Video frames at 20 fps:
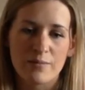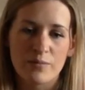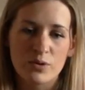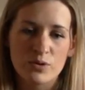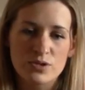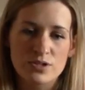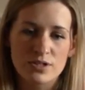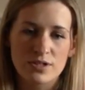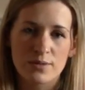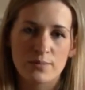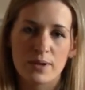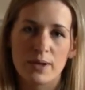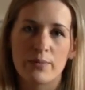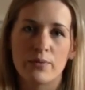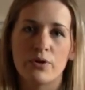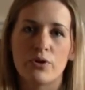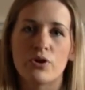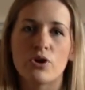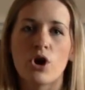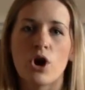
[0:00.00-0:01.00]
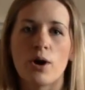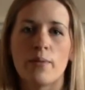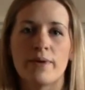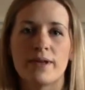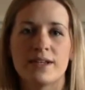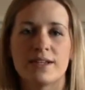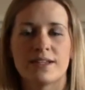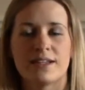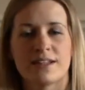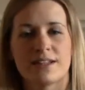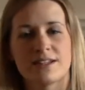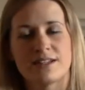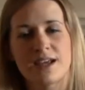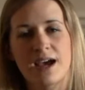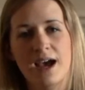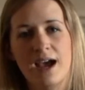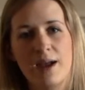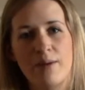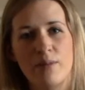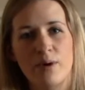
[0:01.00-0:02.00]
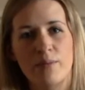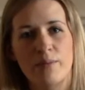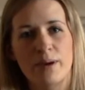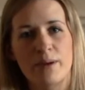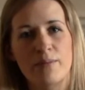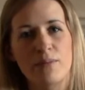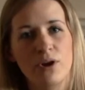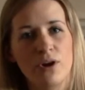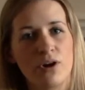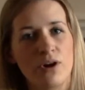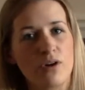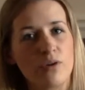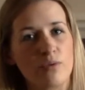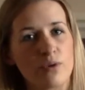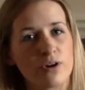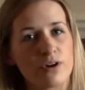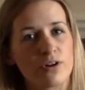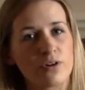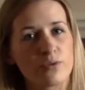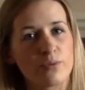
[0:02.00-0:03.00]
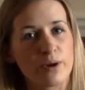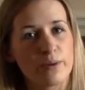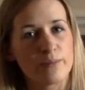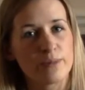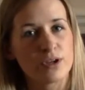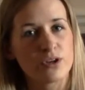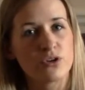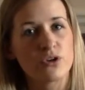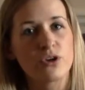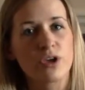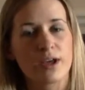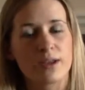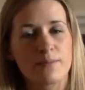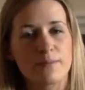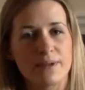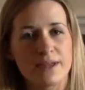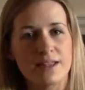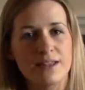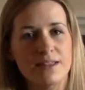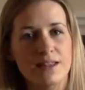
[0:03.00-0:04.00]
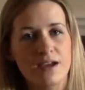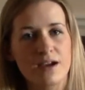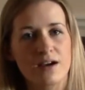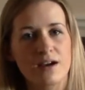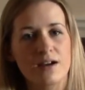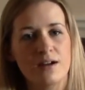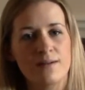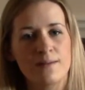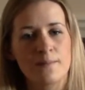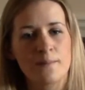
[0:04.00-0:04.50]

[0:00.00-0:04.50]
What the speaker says: most of the people who commented at the time on my blog were women who have been there,